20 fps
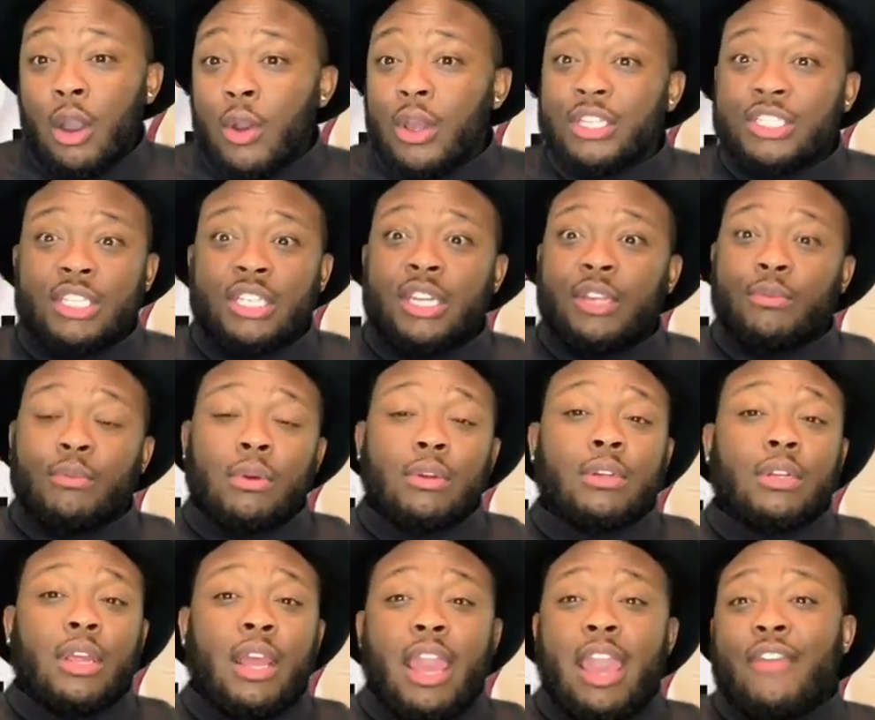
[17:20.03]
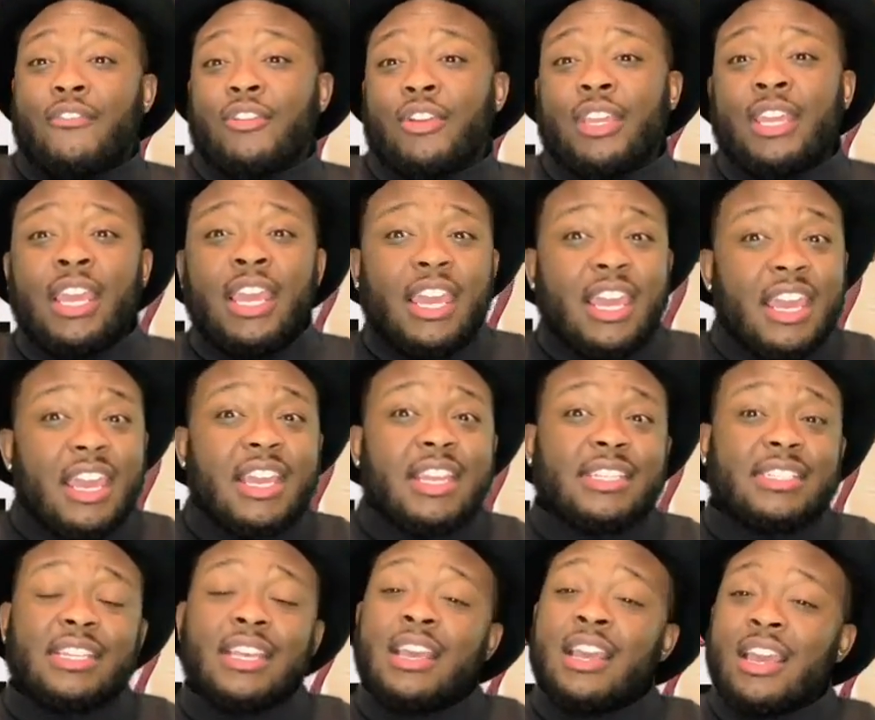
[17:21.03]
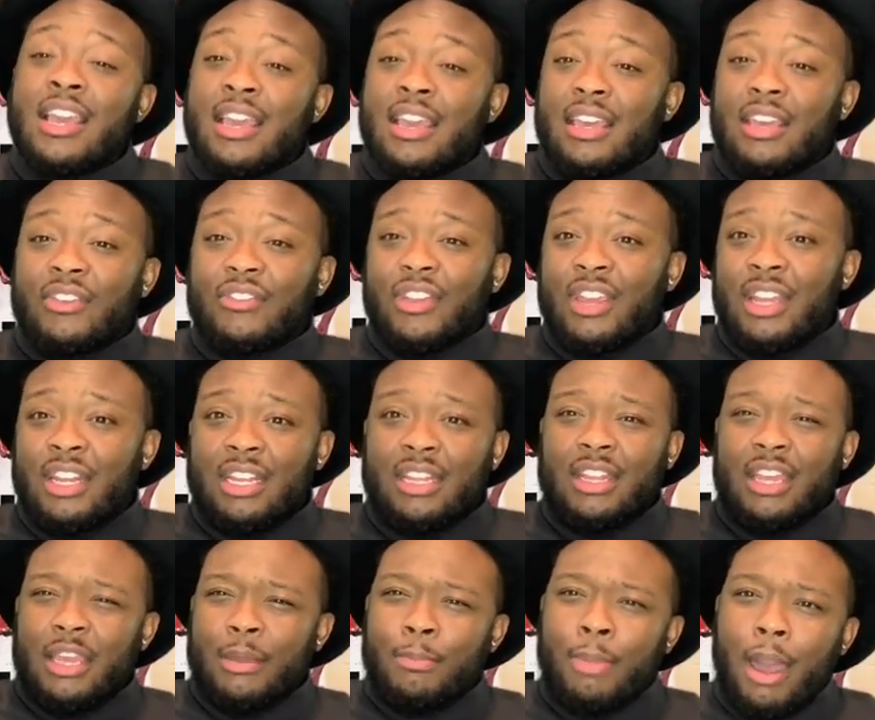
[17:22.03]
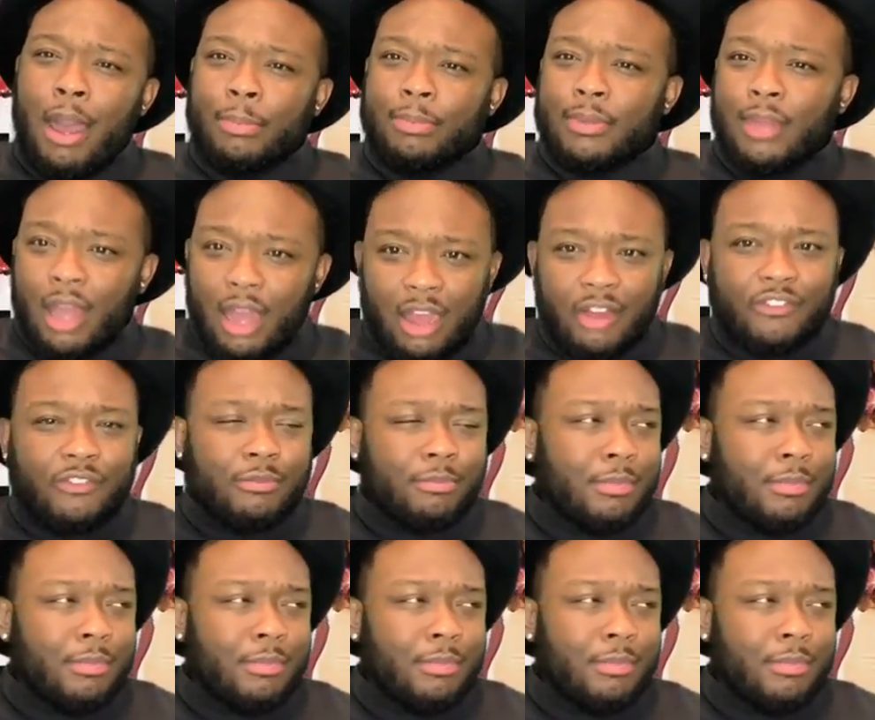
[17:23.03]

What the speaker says: and she didn't want to have her kids if anything popped off.